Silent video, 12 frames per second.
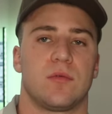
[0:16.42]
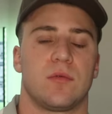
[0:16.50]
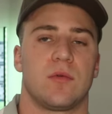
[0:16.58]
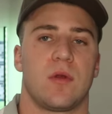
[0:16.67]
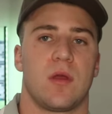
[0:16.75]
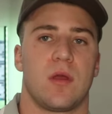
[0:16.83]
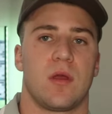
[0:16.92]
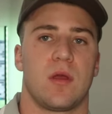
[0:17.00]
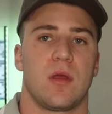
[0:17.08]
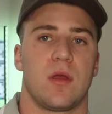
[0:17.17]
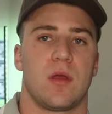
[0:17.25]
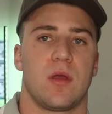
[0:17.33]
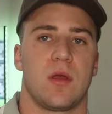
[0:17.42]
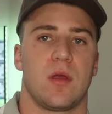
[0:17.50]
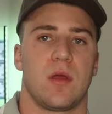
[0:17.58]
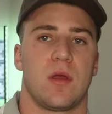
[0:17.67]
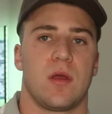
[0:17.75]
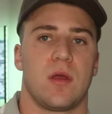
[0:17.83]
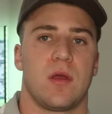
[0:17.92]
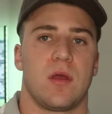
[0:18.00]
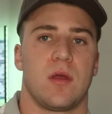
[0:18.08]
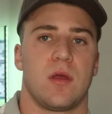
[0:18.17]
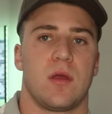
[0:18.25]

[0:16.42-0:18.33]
(no one is talking)